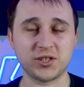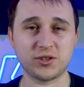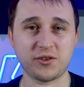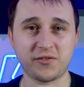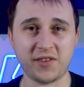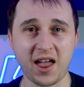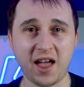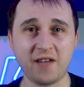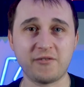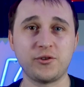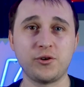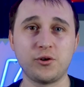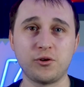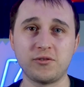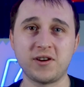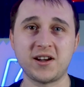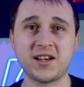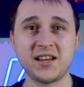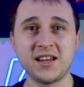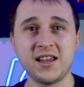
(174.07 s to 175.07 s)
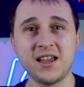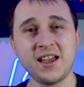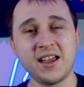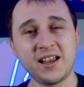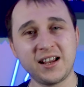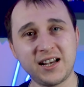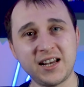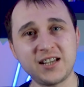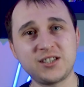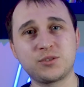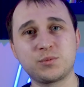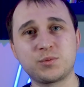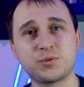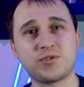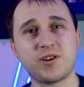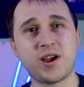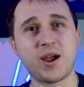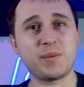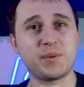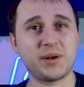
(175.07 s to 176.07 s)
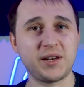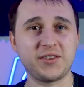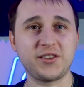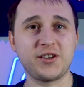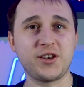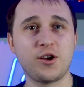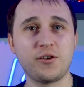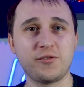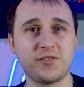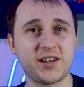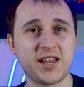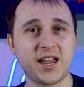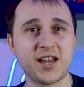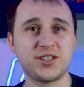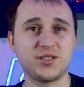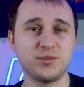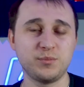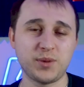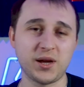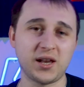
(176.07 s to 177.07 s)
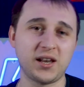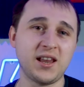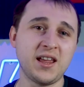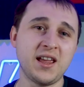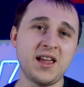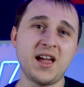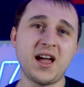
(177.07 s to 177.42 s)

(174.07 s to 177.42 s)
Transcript: So if you haven't already, click subscribe, click the notification bell,